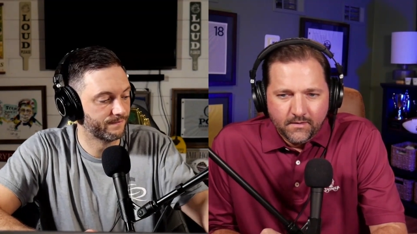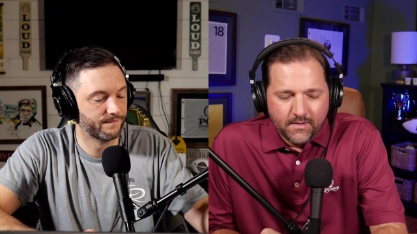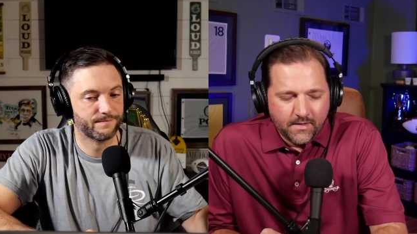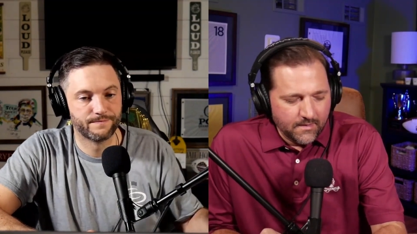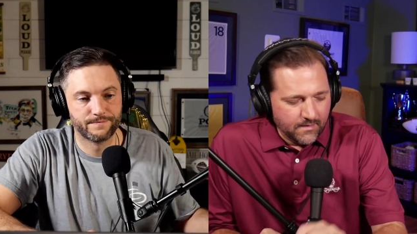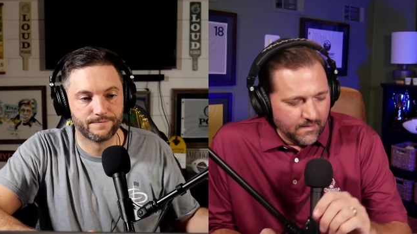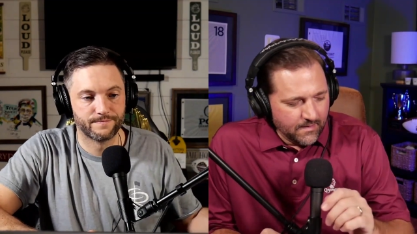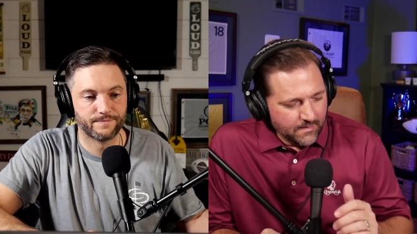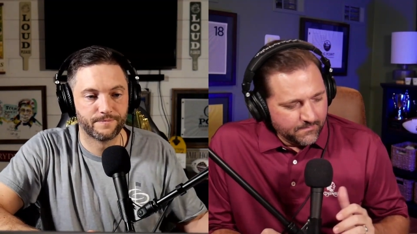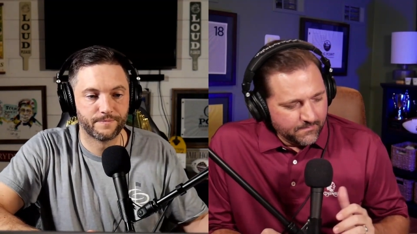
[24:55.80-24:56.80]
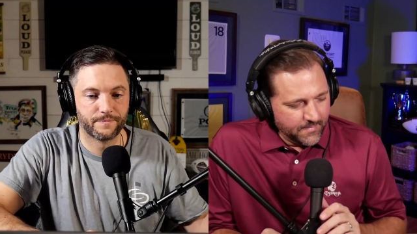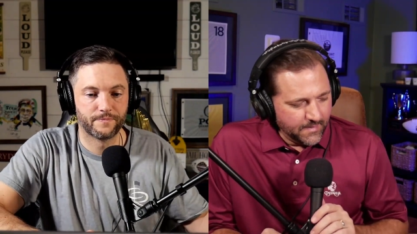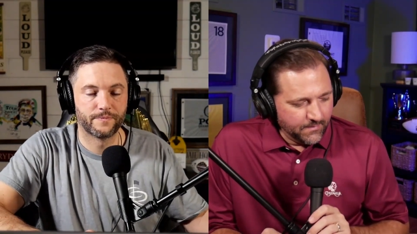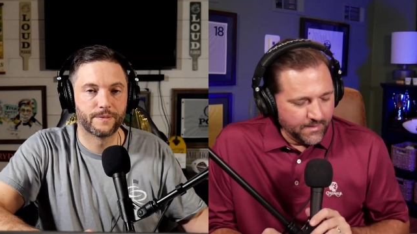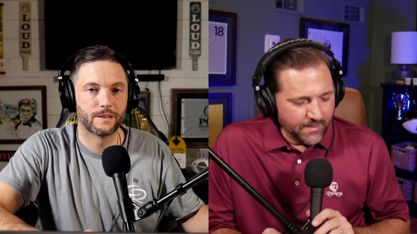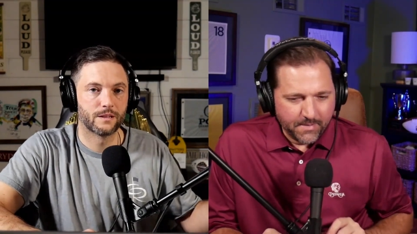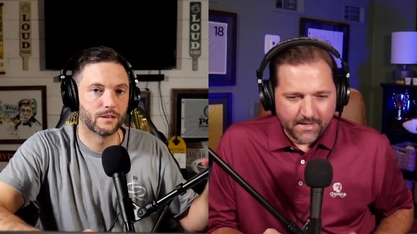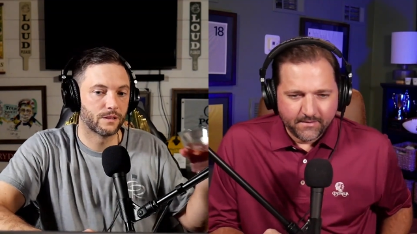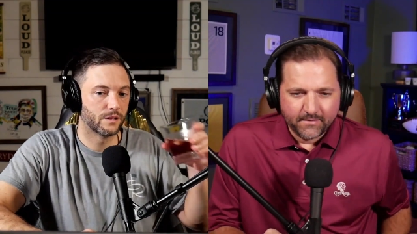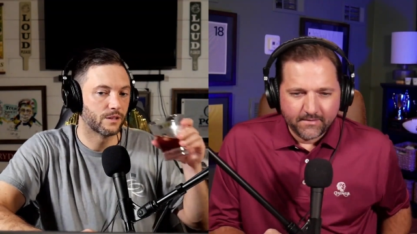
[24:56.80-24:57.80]
Speaker 1: Yeah. Um, I want to go
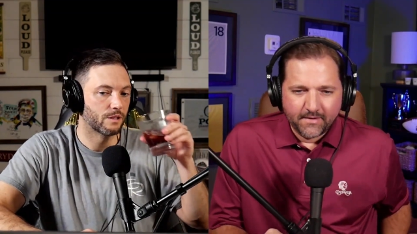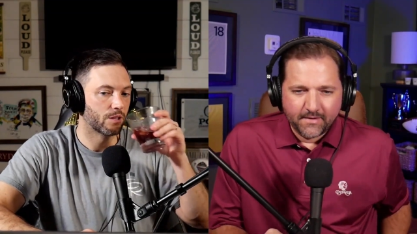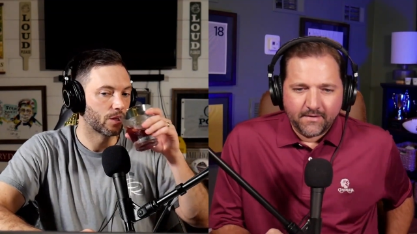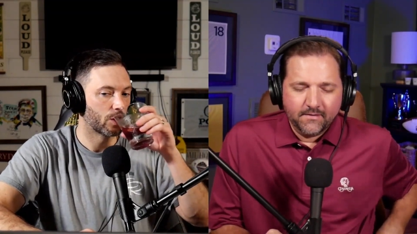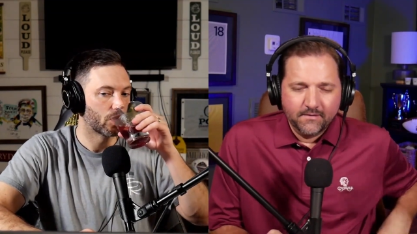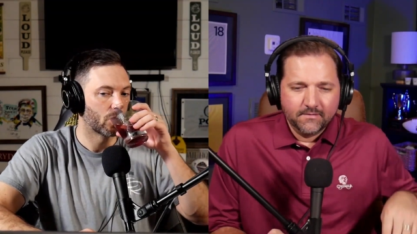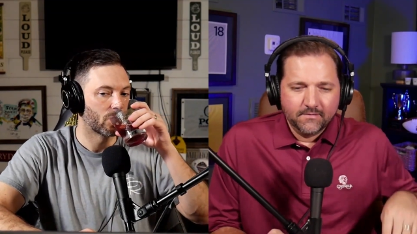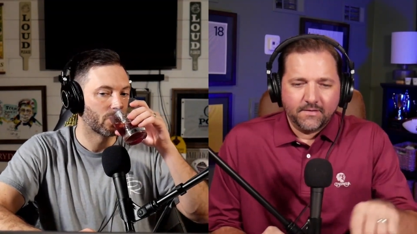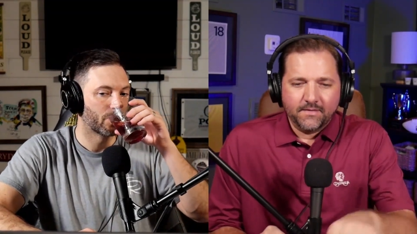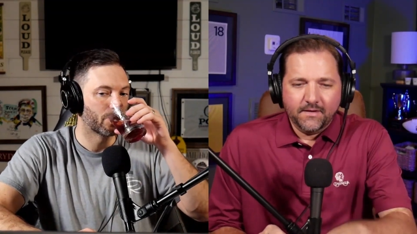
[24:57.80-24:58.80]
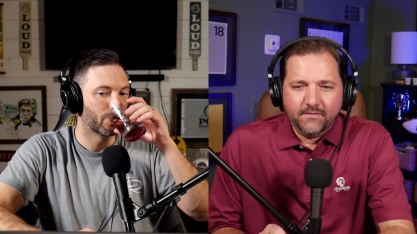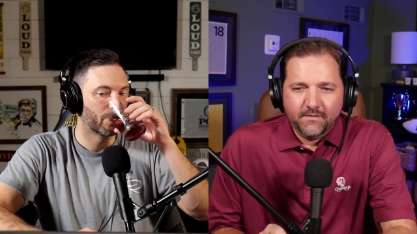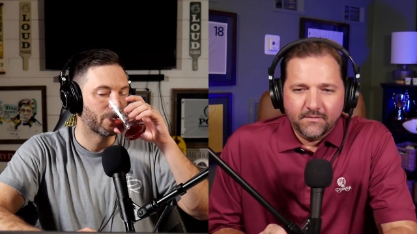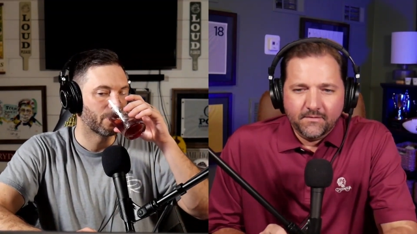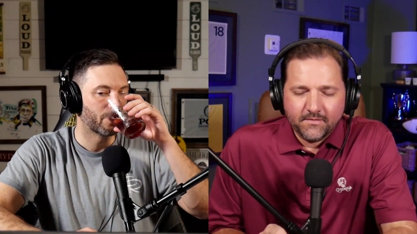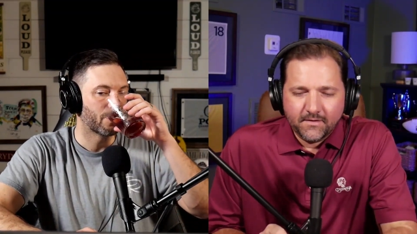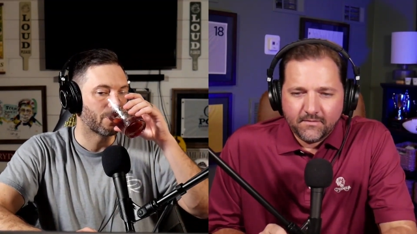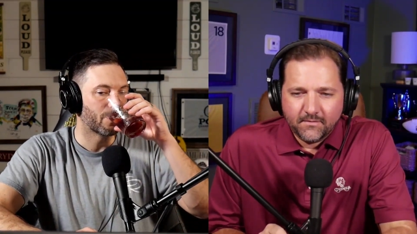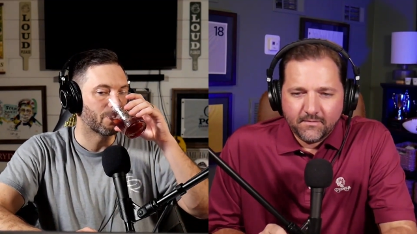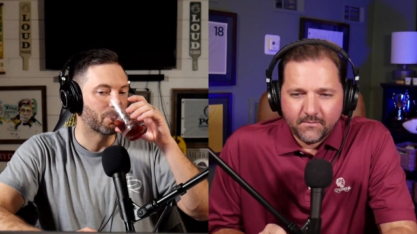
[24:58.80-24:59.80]
back to Hideki, because I think it's
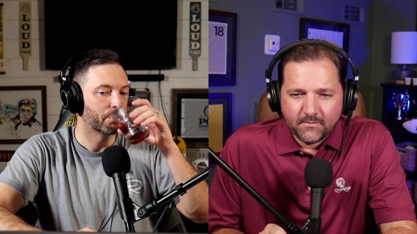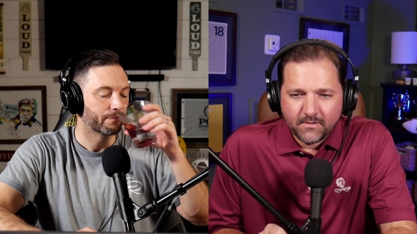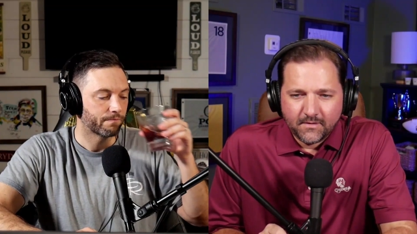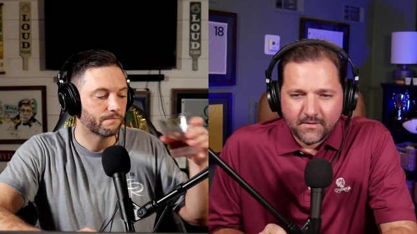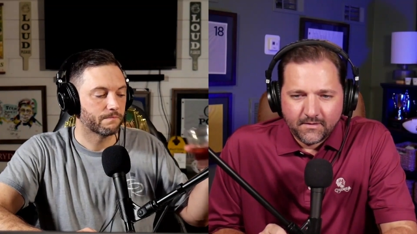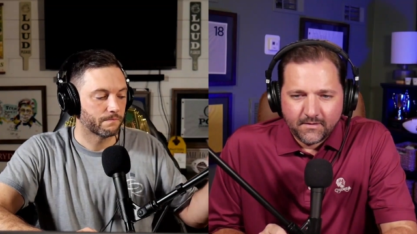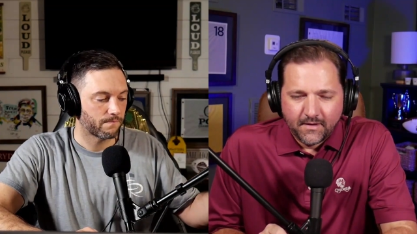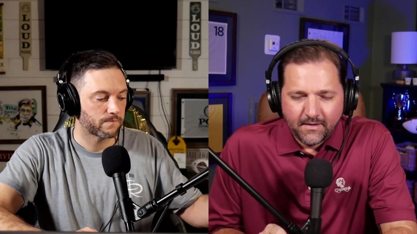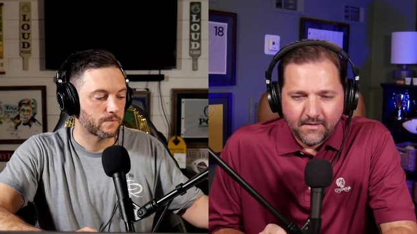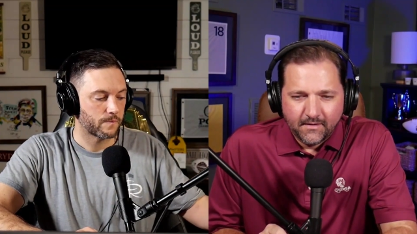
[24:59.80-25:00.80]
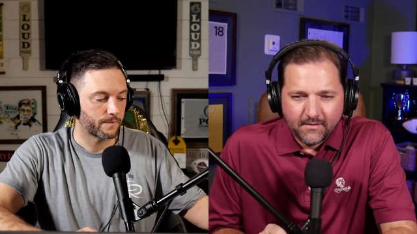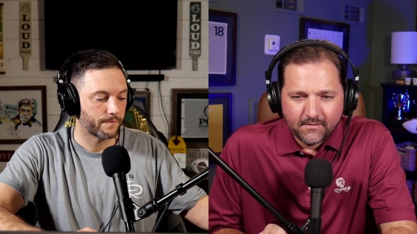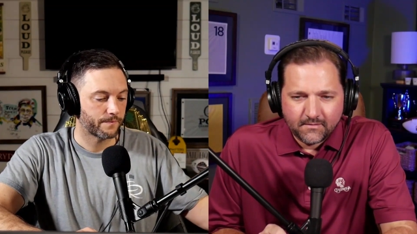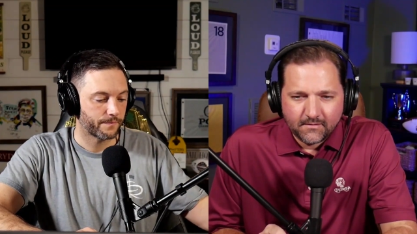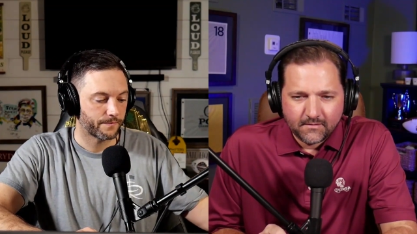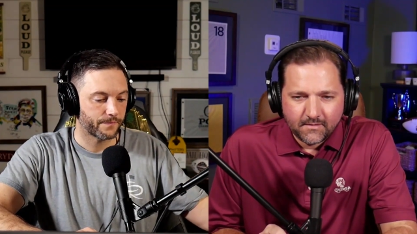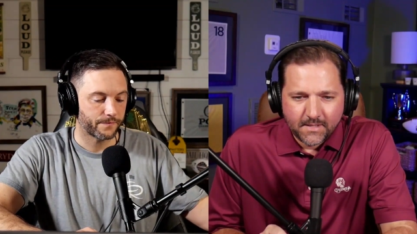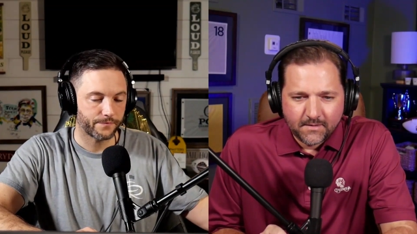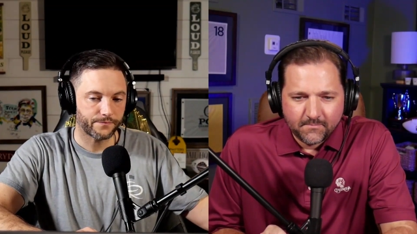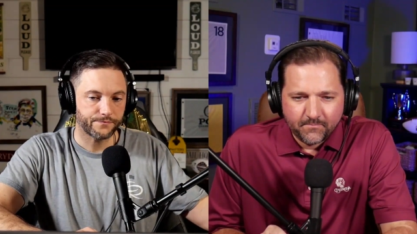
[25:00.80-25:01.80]
interesting too that Hideki is, I
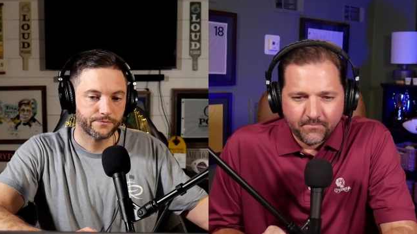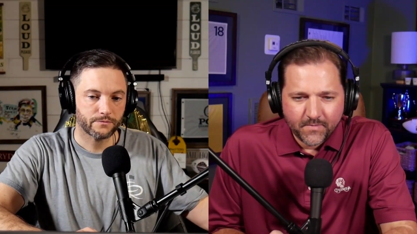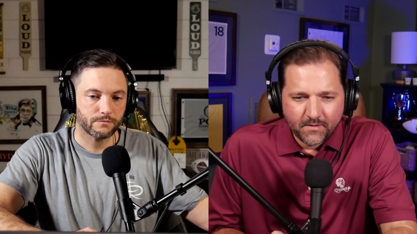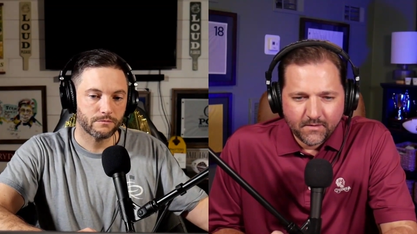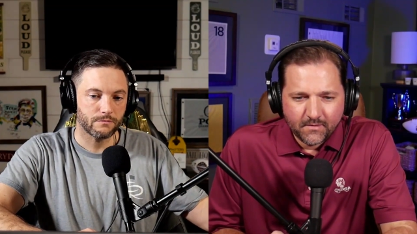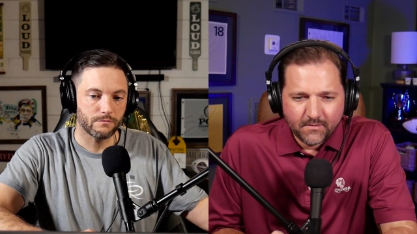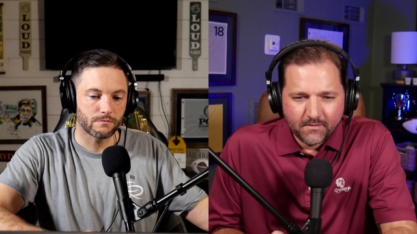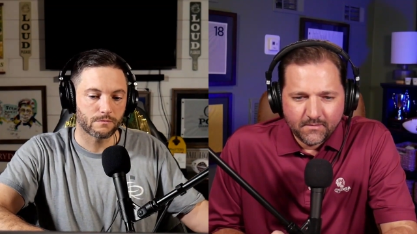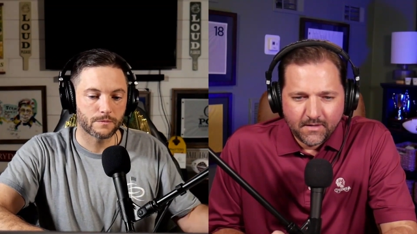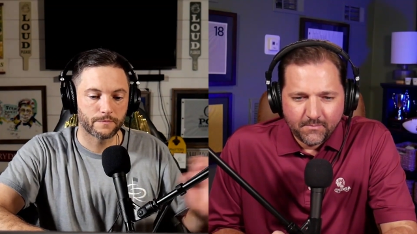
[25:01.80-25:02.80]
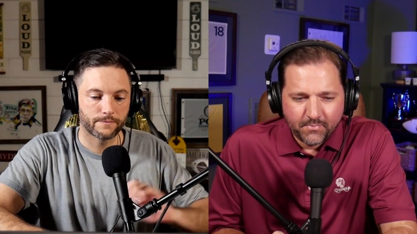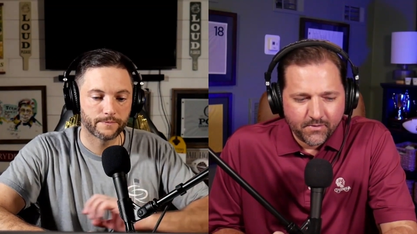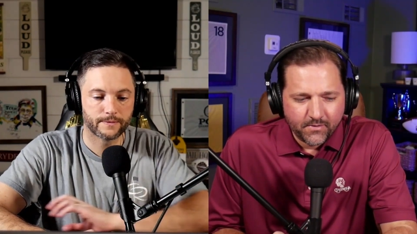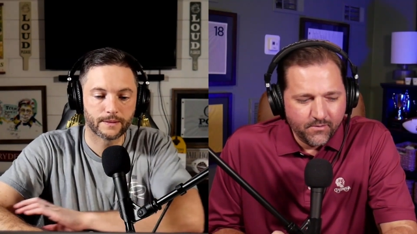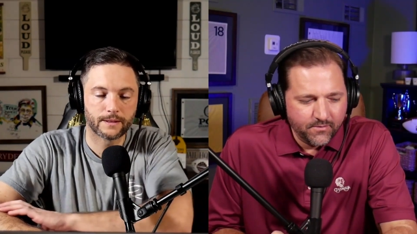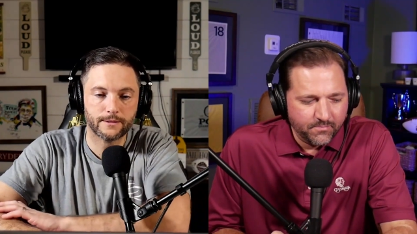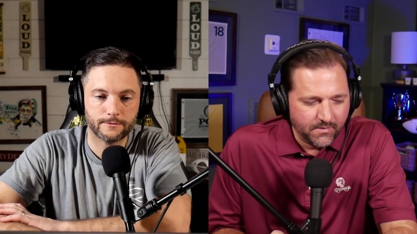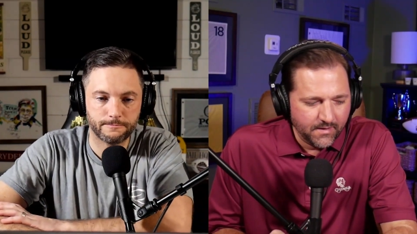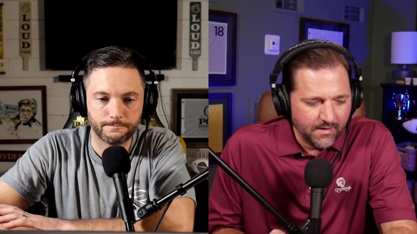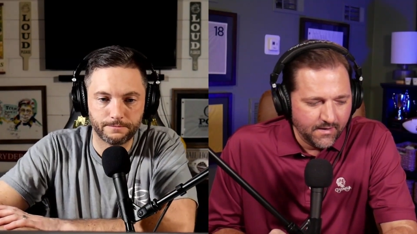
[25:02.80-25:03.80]
mean, the approach
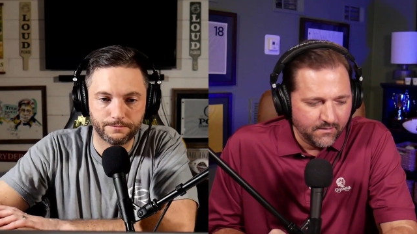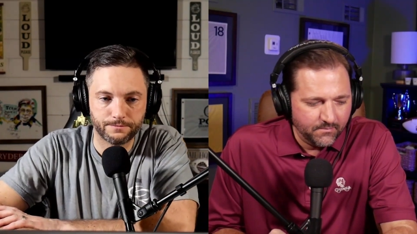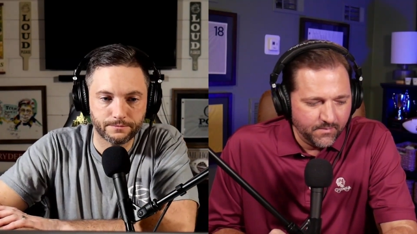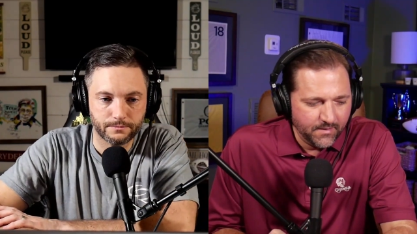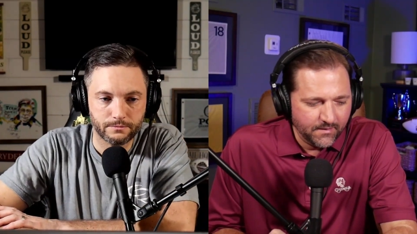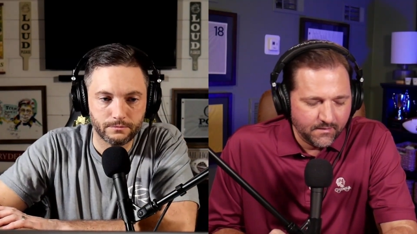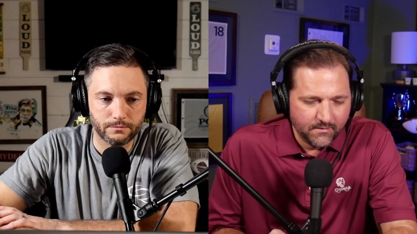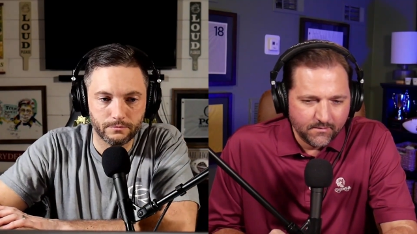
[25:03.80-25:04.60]
play has been a